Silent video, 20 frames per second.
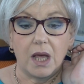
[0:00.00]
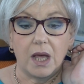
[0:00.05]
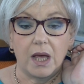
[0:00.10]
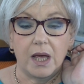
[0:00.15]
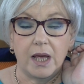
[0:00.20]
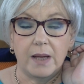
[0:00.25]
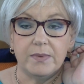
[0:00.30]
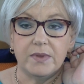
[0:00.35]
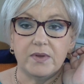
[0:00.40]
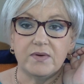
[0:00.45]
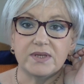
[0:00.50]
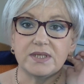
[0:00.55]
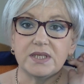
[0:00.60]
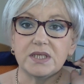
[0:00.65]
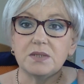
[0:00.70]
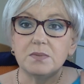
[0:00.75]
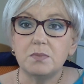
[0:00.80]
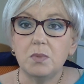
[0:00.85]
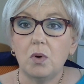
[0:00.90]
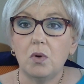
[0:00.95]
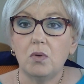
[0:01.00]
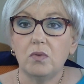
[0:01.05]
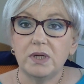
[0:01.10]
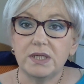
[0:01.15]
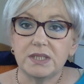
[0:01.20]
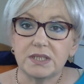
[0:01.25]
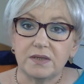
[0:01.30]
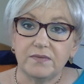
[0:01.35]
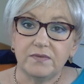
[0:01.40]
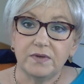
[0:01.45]
There is a small
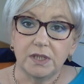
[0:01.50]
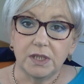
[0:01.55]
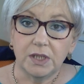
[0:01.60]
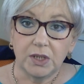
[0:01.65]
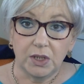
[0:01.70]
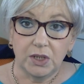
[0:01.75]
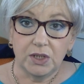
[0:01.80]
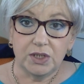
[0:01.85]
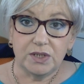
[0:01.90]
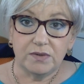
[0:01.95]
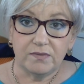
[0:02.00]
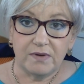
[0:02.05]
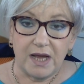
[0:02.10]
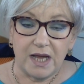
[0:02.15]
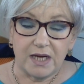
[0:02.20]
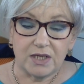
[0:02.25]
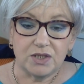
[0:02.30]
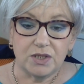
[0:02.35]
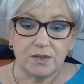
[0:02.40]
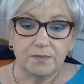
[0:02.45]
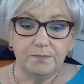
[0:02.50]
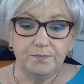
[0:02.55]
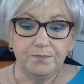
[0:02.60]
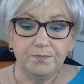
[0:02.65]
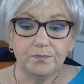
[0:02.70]
risk of an allergic reaction